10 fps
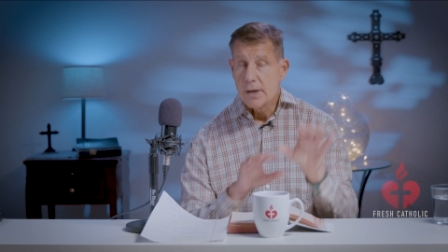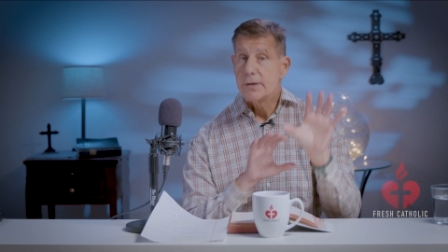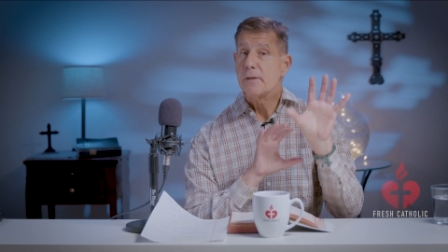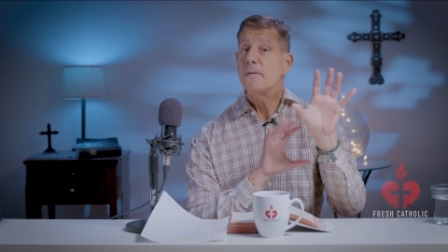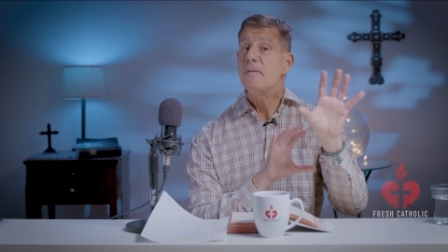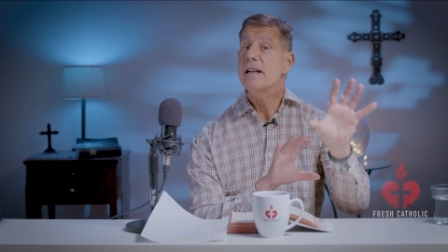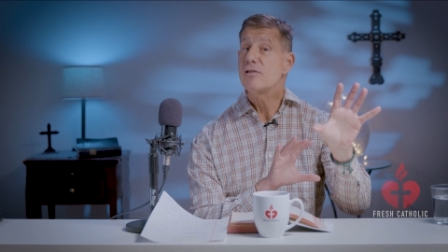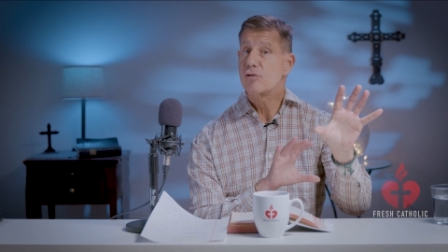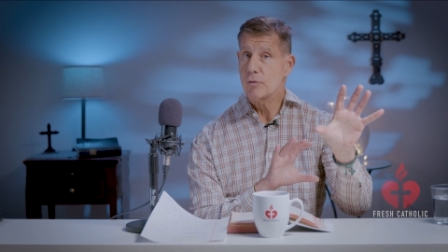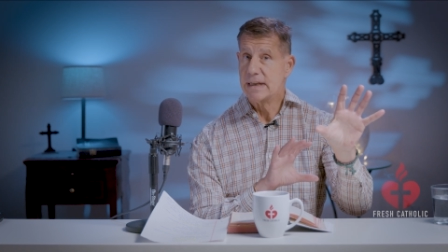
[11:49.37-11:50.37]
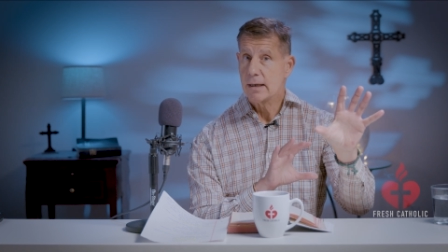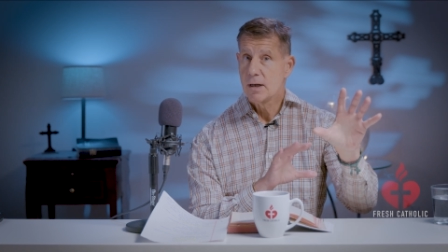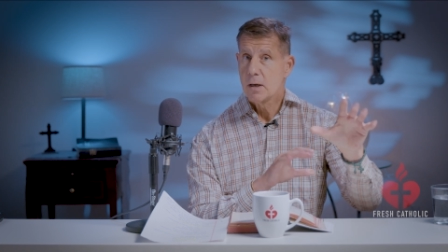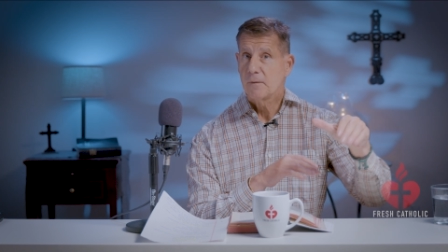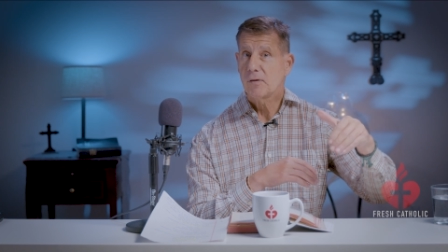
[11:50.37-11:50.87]
The fig tree,
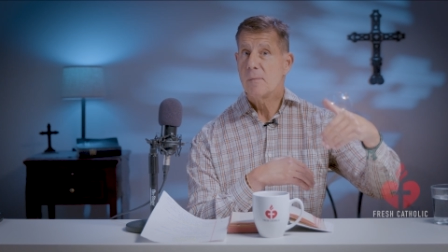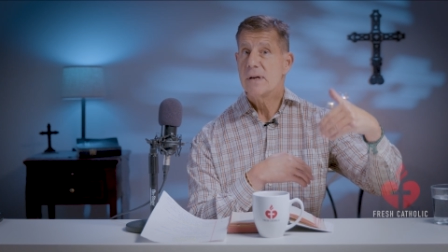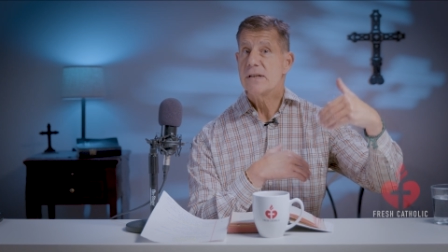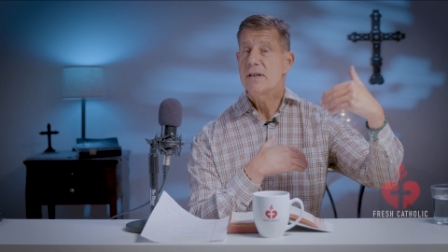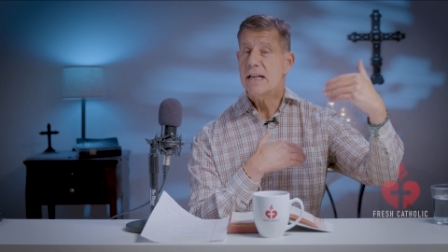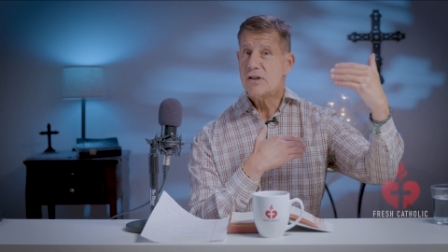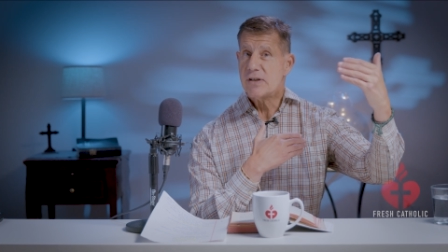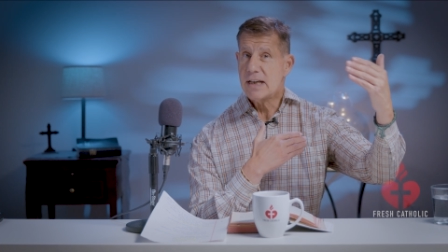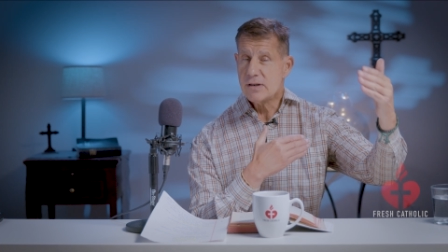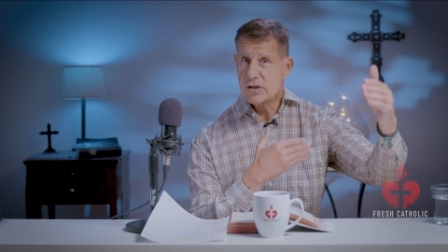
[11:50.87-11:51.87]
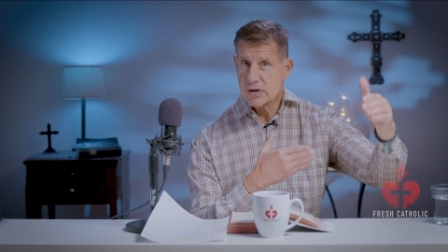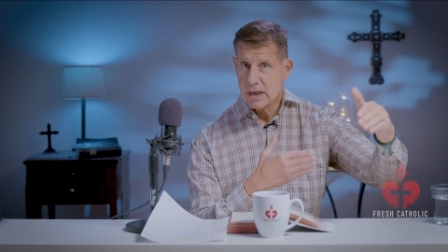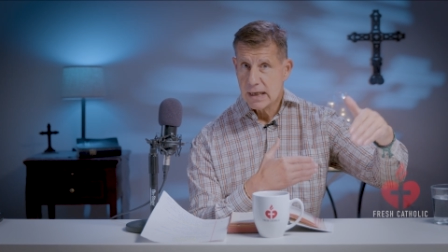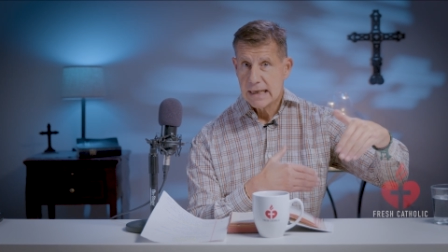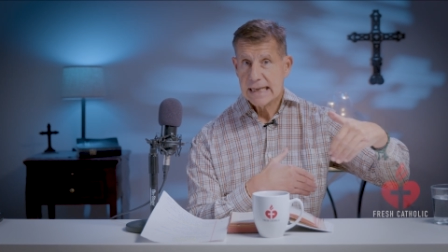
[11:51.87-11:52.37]
from a distance,
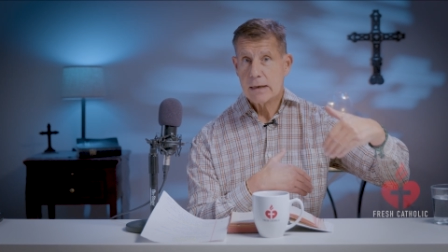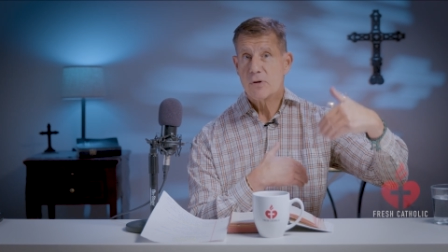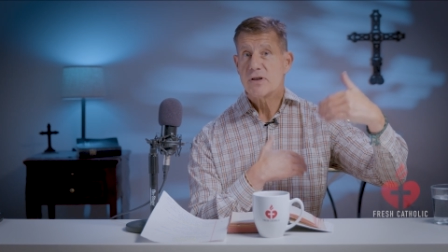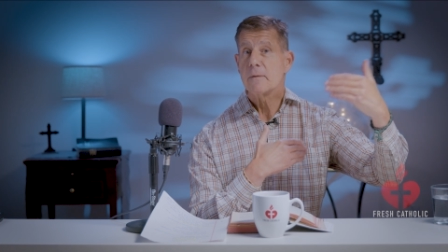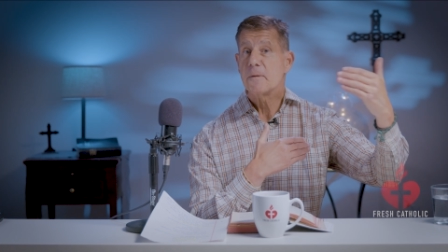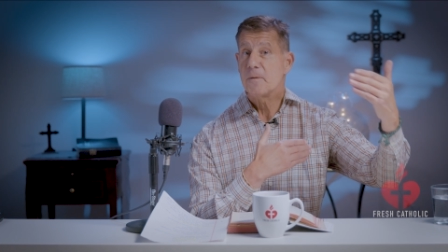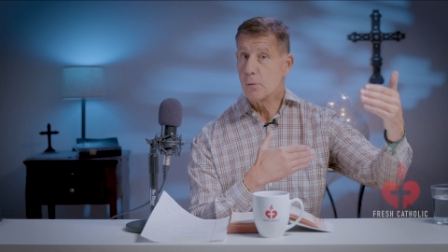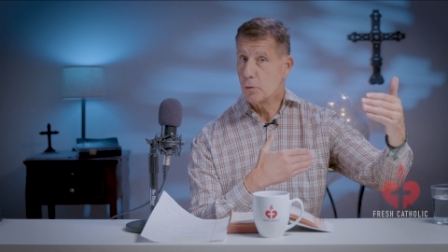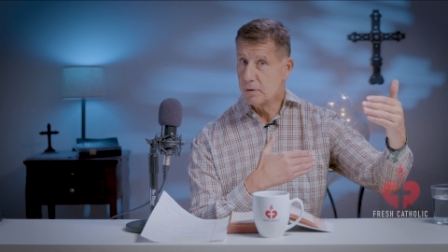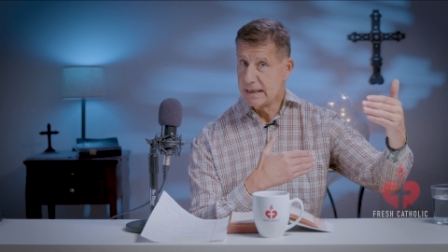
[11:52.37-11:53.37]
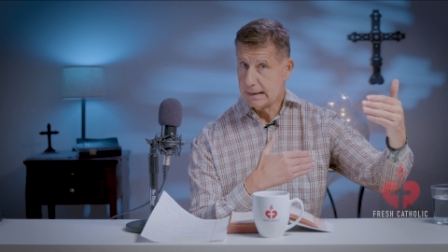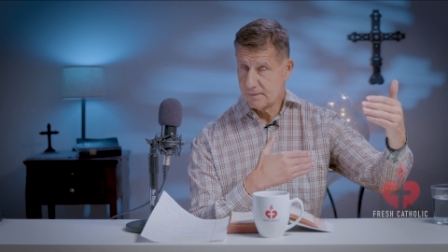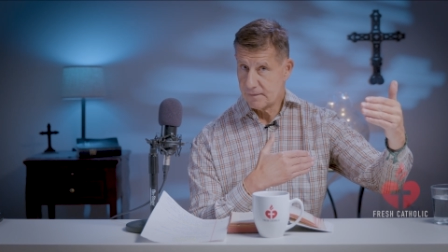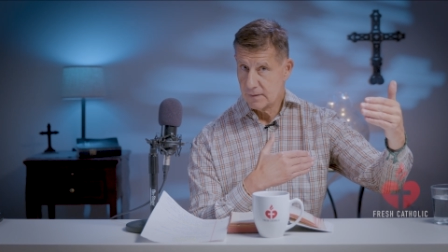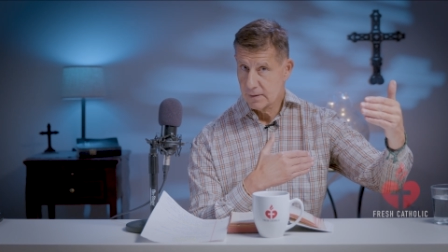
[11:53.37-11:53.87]
it was in full leaf.